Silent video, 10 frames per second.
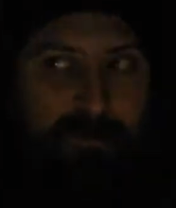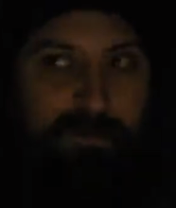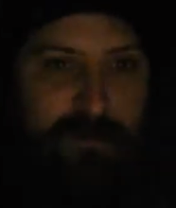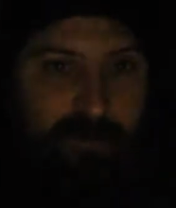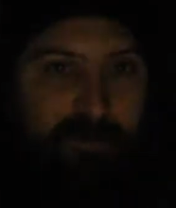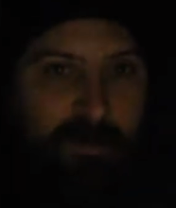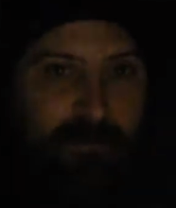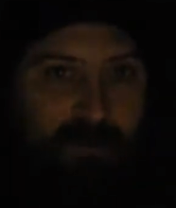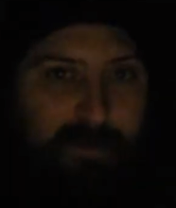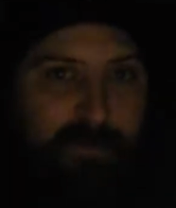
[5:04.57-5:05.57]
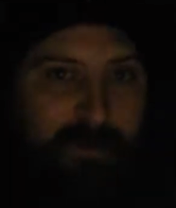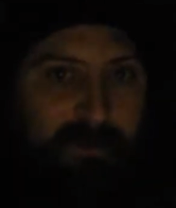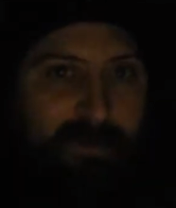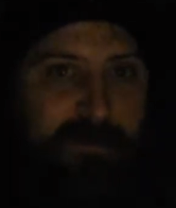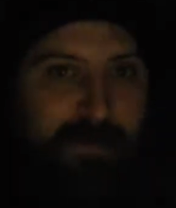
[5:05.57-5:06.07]
should be
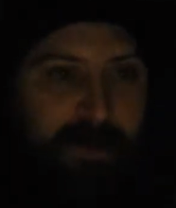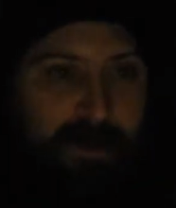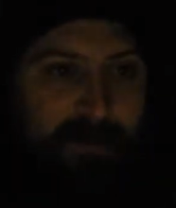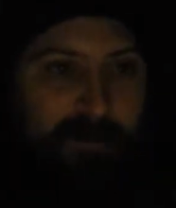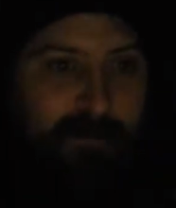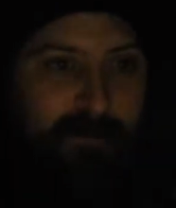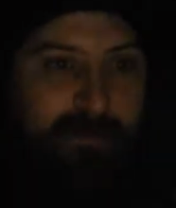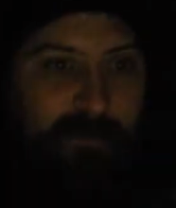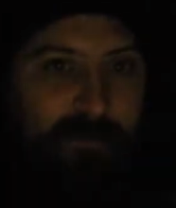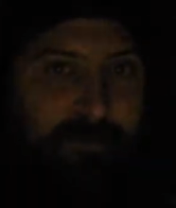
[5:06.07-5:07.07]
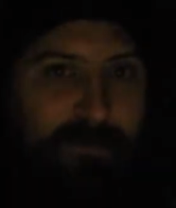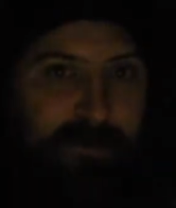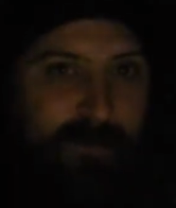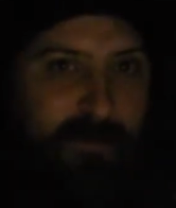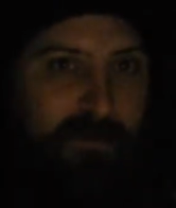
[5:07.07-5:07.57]
arriving today or
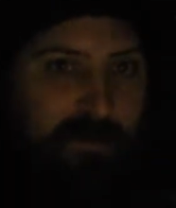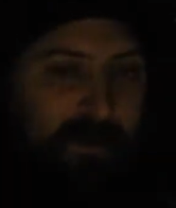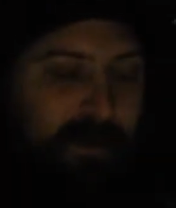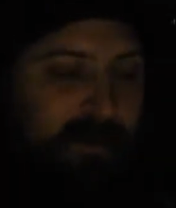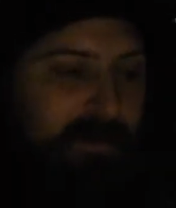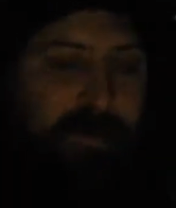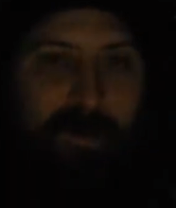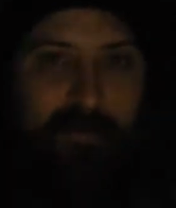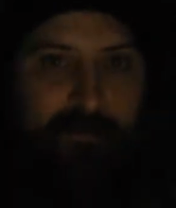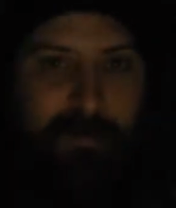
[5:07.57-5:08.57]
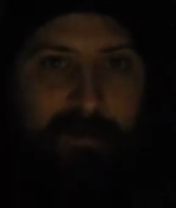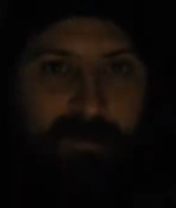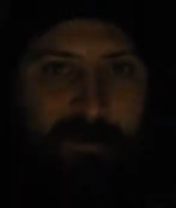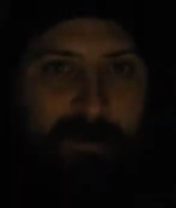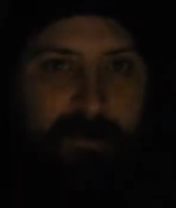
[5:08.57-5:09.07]
tomorrow morning. I'm very
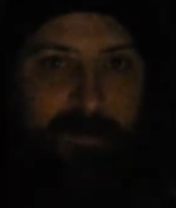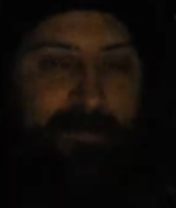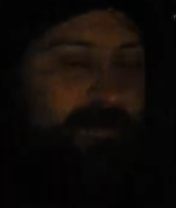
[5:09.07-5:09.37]
excited.